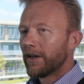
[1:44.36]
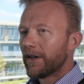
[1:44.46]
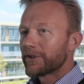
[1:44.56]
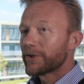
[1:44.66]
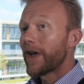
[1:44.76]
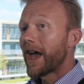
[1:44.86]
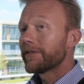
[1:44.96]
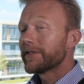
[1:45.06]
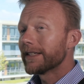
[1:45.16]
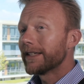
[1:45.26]
So you have
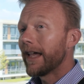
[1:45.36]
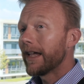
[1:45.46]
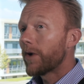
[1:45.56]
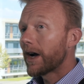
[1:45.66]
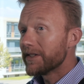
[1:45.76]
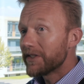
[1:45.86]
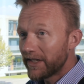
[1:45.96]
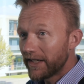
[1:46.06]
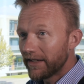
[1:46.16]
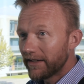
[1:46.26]
to
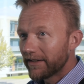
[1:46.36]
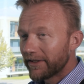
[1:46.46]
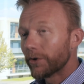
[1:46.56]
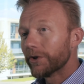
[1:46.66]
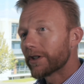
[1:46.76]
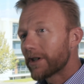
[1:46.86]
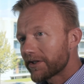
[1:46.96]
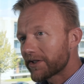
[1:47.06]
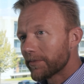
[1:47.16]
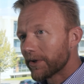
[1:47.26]
KYC, know your
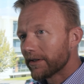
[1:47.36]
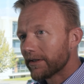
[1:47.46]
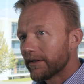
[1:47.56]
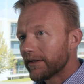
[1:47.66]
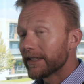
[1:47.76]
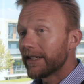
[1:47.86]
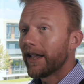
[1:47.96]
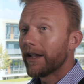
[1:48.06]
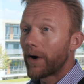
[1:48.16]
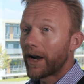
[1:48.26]
customer, to
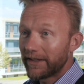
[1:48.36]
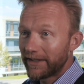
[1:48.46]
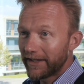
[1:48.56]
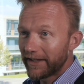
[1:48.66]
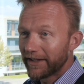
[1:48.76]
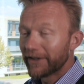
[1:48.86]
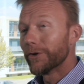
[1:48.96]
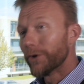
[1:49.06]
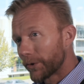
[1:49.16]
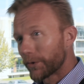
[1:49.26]
KYT,
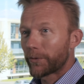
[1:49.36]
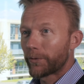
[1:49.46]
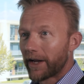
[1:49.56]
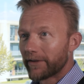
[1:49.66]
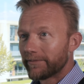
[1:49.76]
know your threat.